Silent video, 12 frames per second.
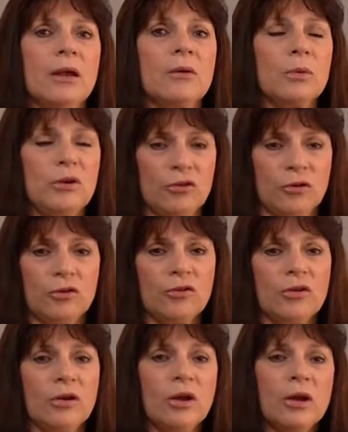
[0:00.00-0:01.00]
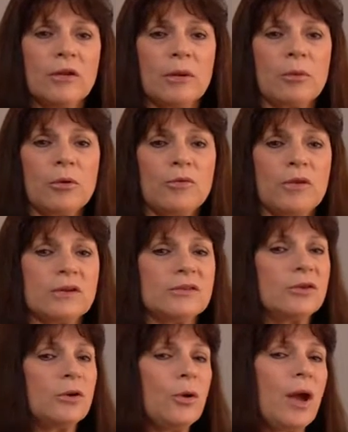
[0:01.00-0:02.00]
research that proved this.
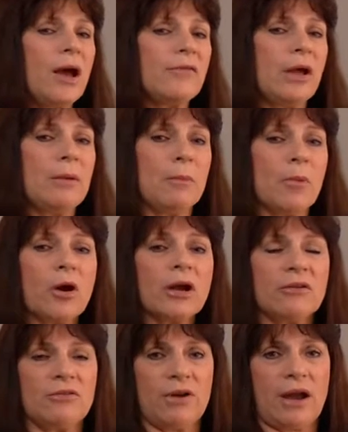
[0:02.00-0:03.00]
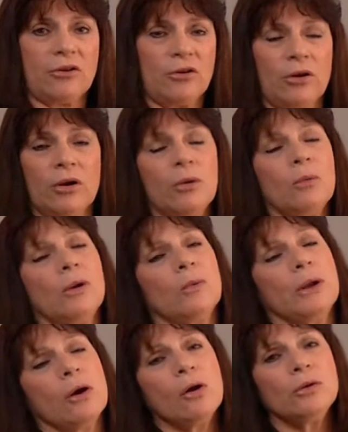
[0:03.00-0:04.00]
So you have a market factor. Well,
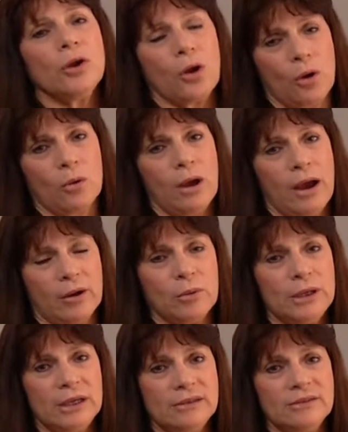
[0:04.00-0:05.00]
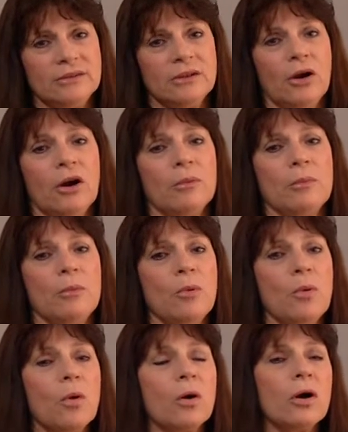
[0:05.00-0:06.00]
we all know equities are
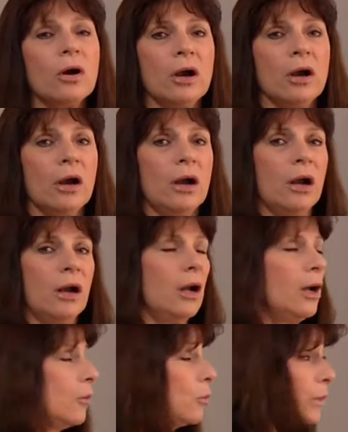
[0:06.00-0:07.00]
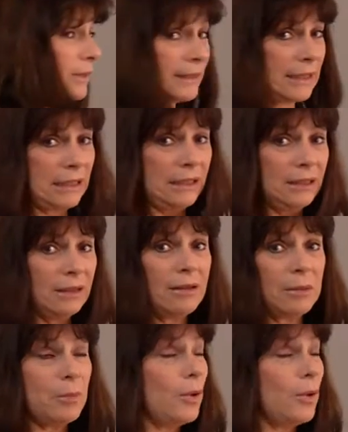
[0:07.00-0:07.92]
more risky than